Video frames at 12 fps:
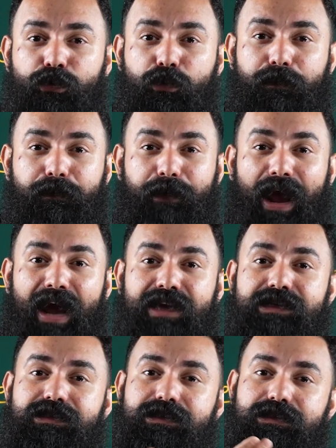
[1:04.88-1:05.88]
to
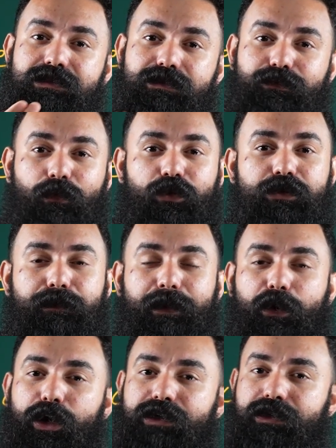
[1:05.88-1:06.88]
price for the
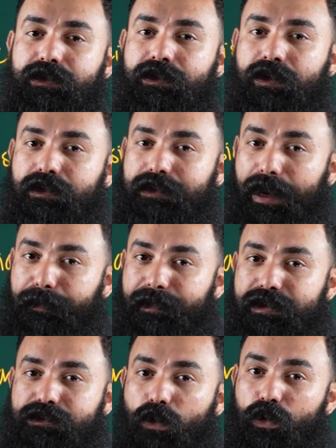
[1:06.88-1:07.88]
product, that
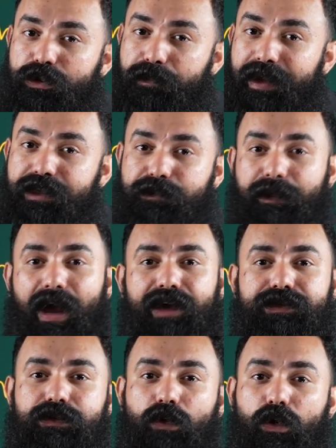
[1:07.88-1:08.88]
means cost-based
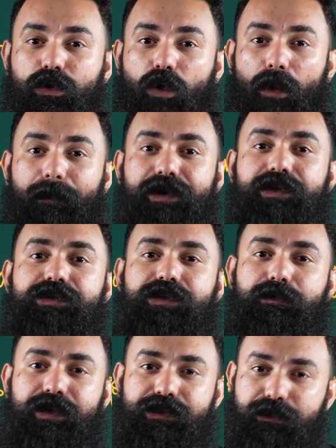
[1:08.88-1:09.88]
pricing or
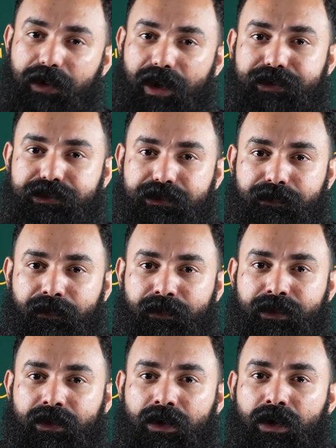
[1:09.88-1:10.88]
competition-based pricing,
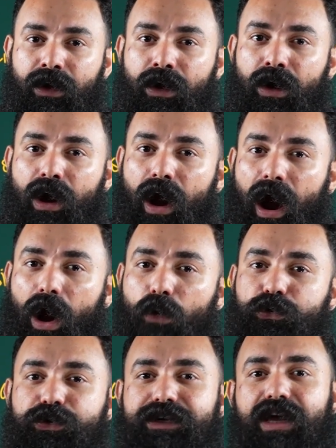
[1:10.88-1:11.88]

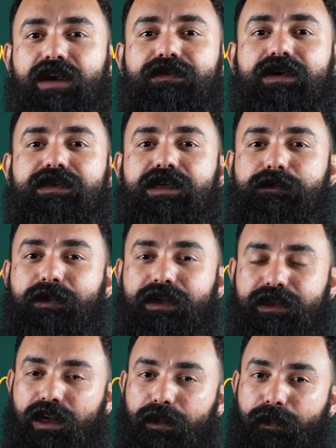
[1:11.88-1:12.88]
how to deliver this
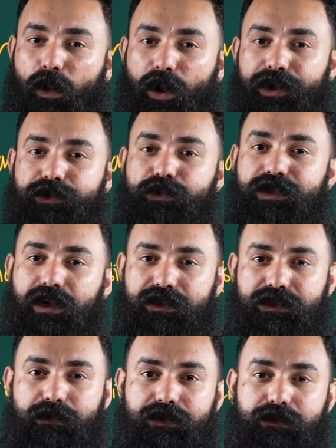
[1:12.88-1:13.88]
particular product to the
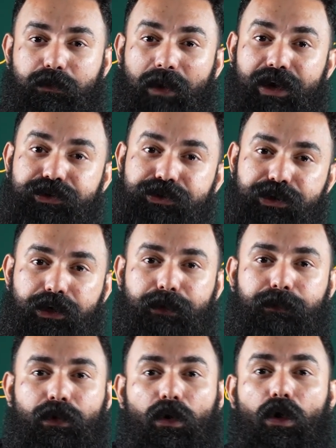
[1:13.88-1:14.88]
customers by
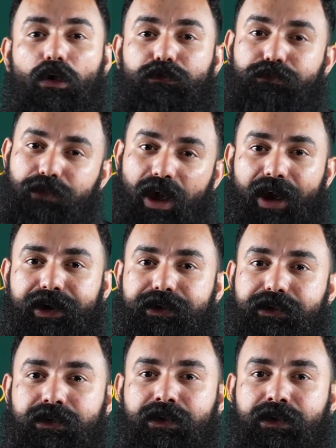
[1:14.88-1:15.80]
ship or flight.